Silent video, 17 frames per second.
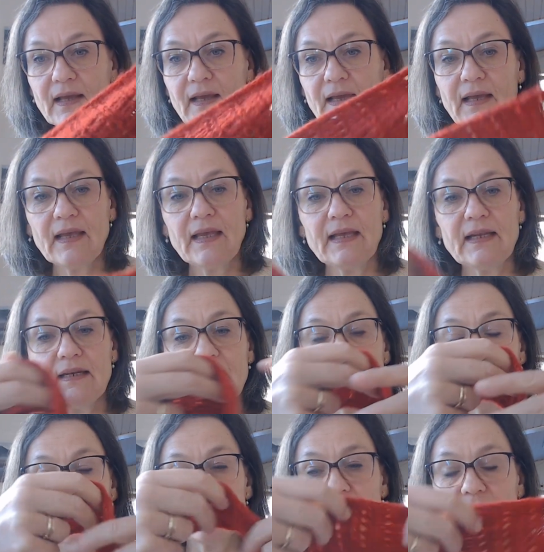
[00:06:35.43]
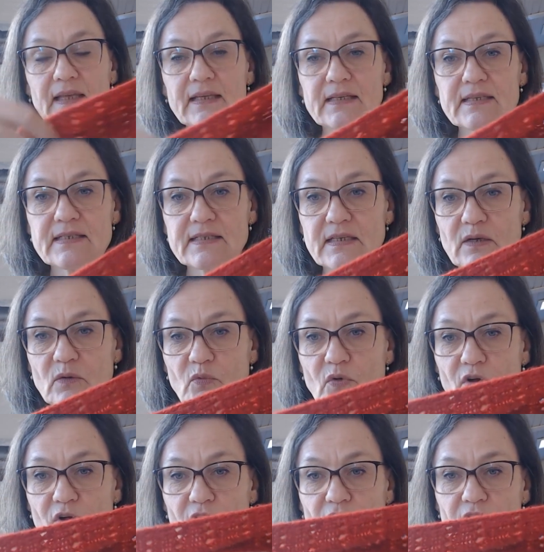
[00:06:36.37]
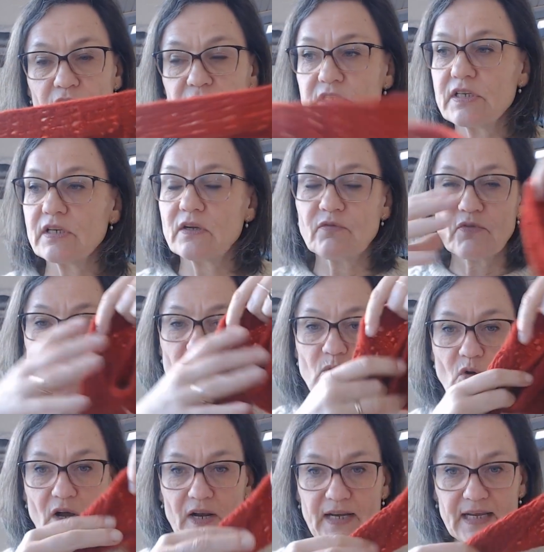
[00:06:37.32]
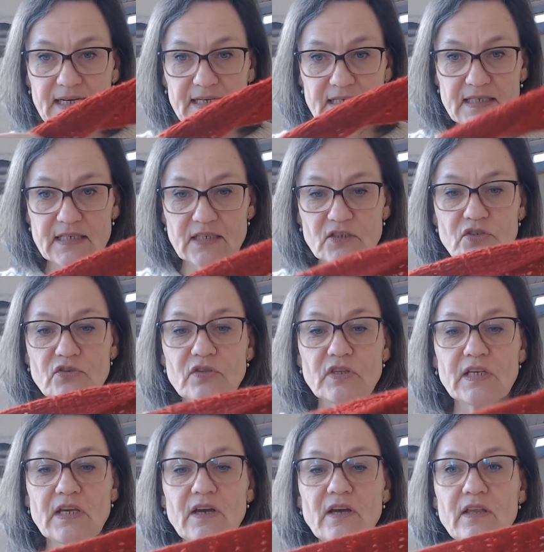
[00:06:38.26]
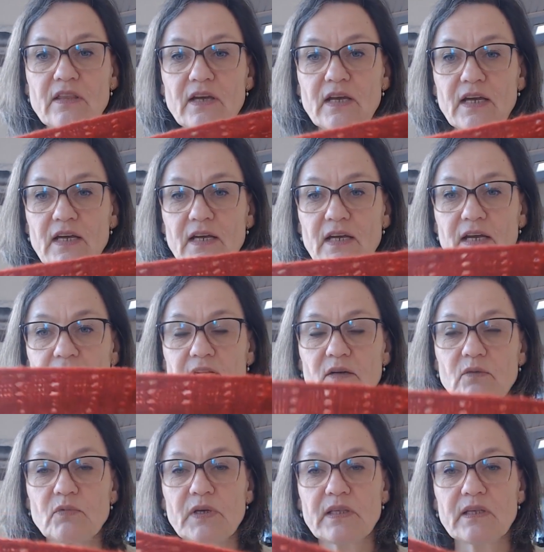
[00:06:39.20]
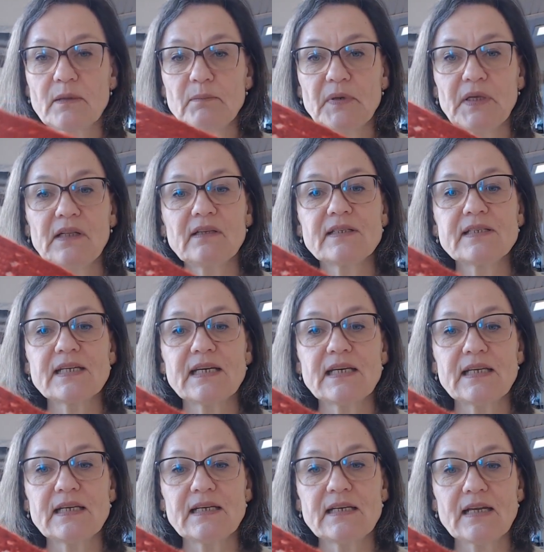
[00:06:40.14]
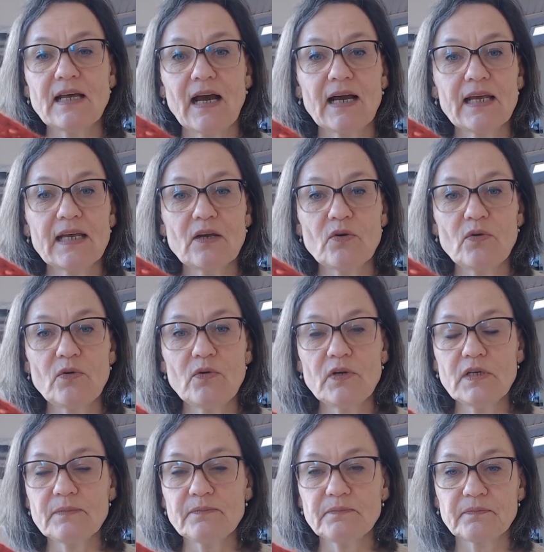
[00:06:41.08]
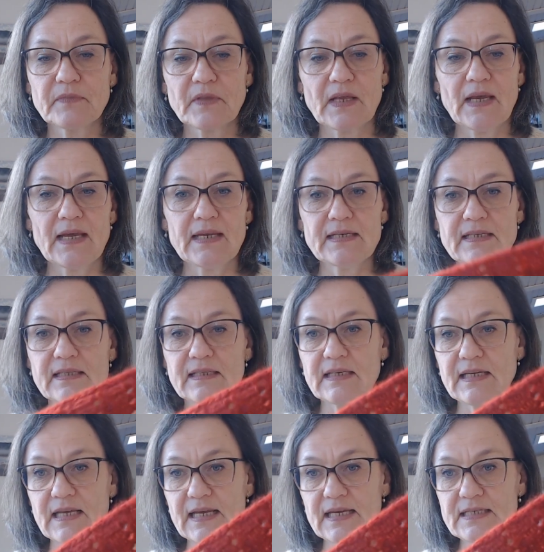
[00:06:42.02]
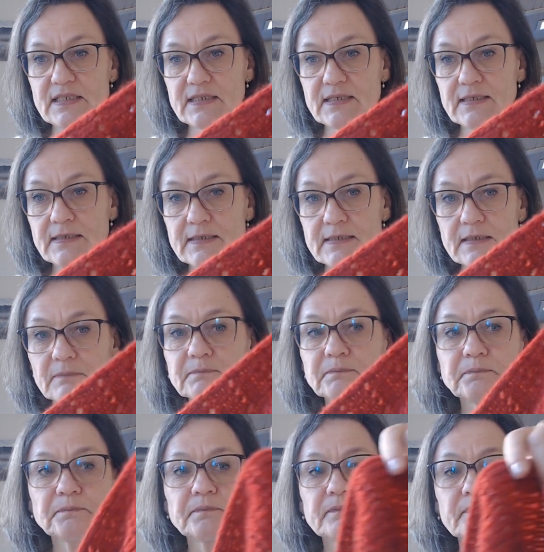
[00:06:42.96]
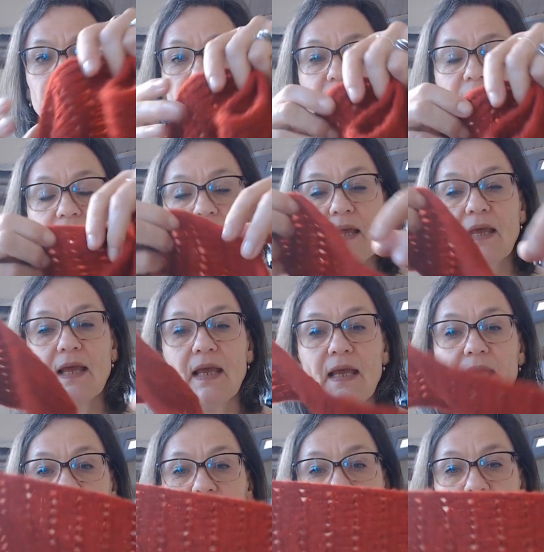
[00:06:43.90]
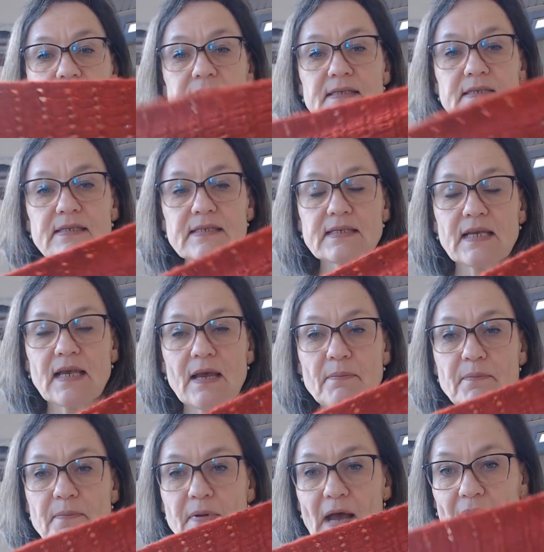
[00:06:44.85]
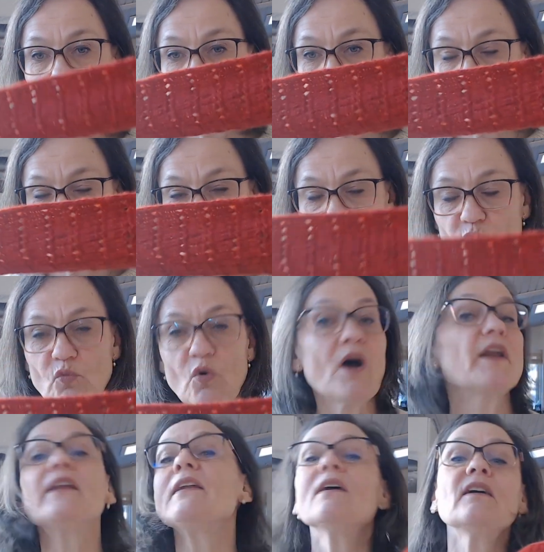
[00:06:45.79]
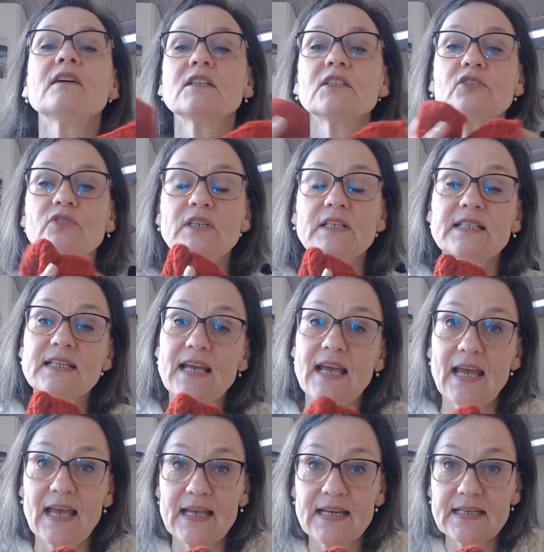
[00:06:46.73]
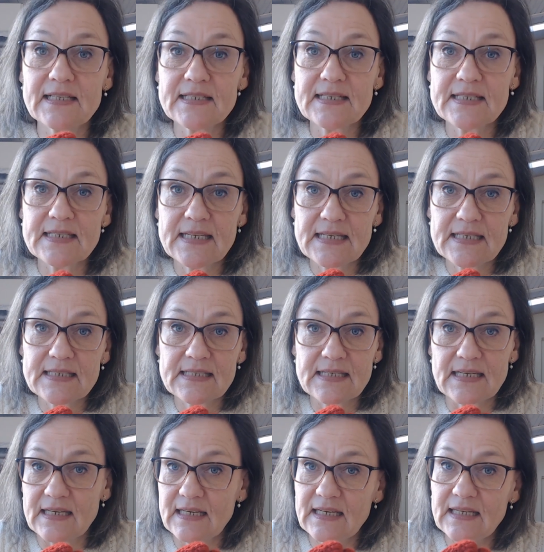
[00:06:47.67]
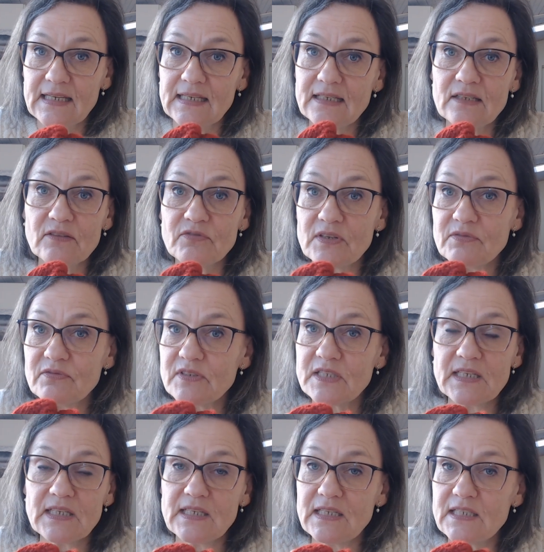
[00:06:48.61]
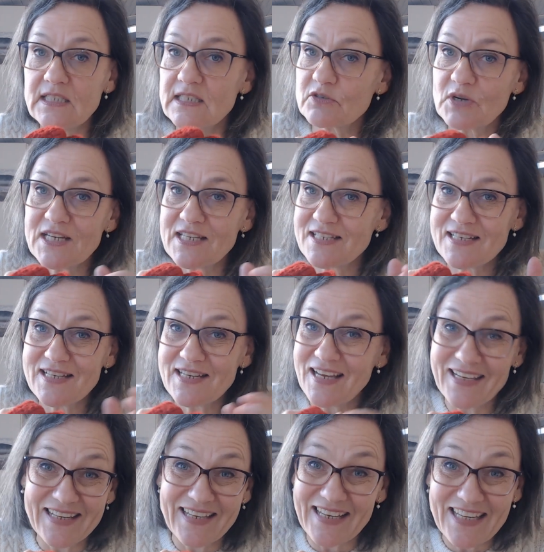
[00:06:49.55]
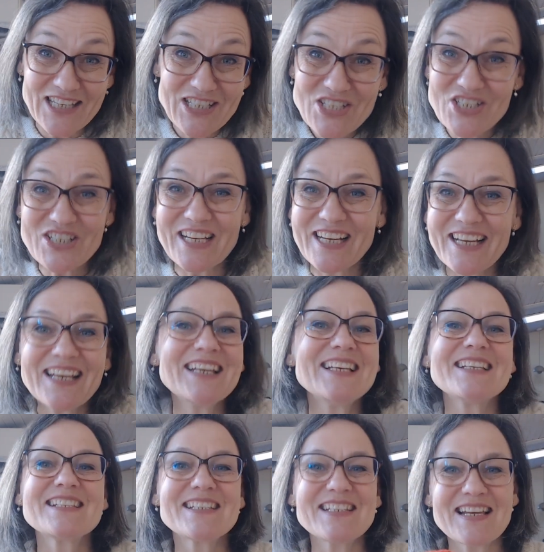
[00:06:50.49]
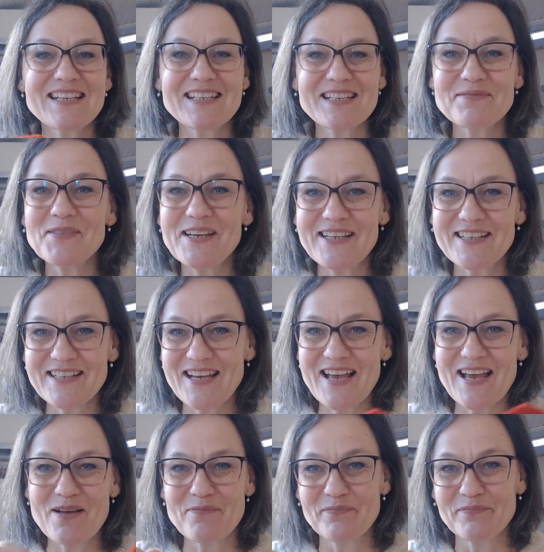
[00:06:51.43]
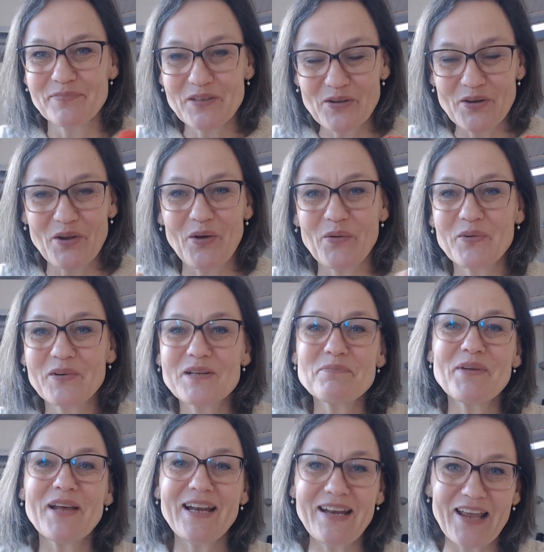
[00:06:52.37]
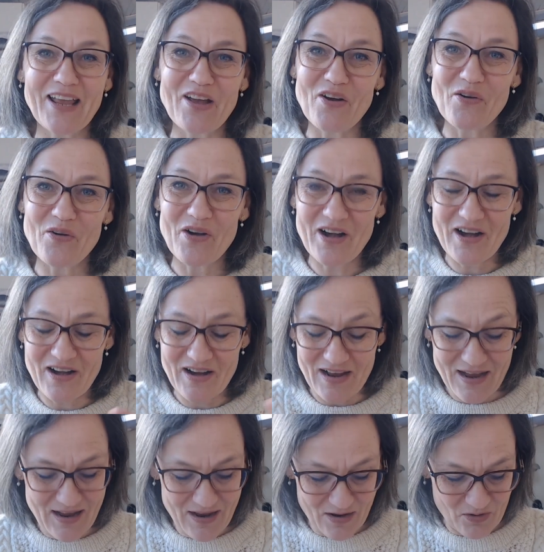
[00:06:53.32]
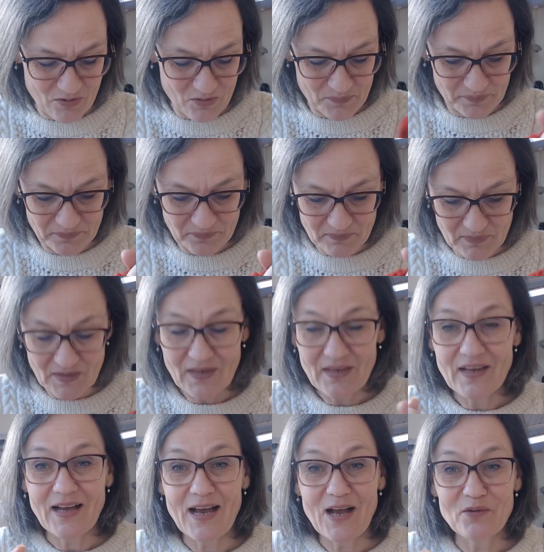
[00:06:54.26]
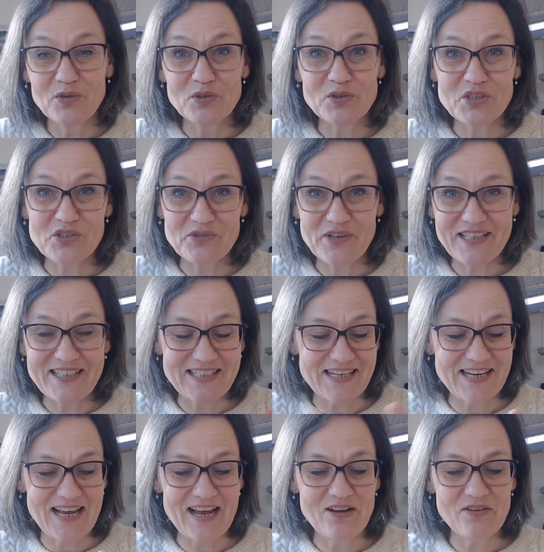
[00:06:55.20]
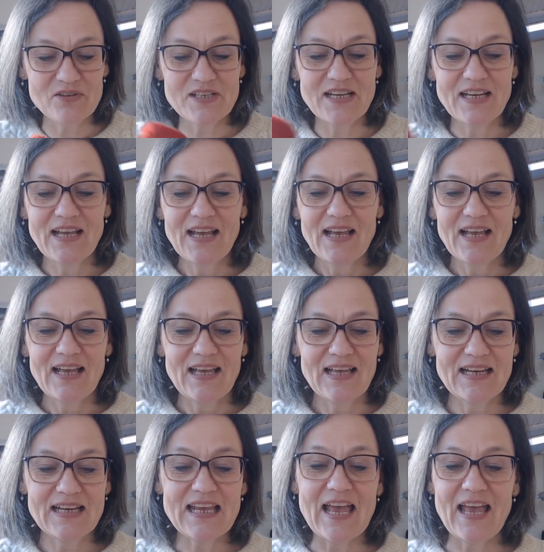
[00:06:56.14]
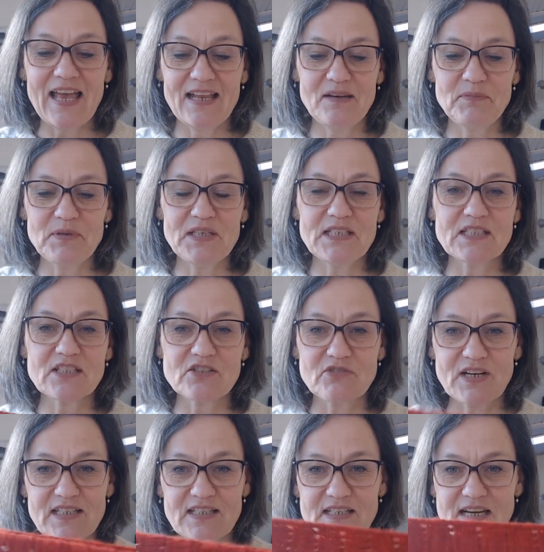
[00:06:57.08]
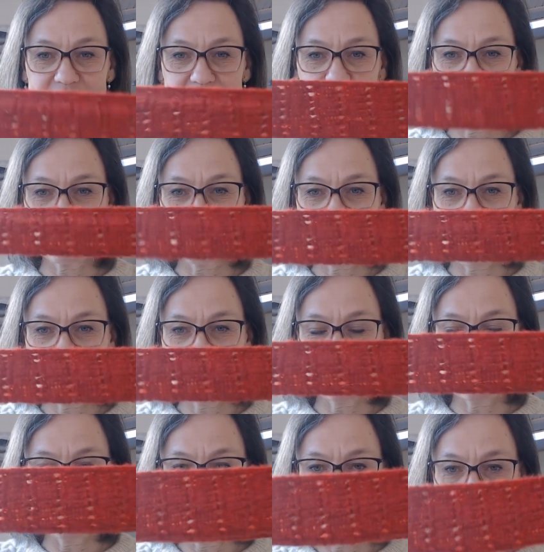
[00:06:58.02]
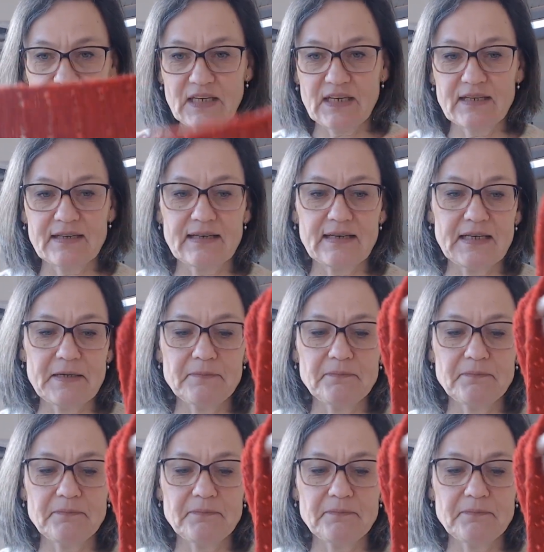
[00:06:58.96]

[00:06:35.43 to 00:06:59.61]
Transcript: It is worked from one end to the other and with a built-in I-cord at the edges. It is about 116, 15, 20-ish centimeter, you know, depending on how you stretch it out. It can be stretched out quite significantly.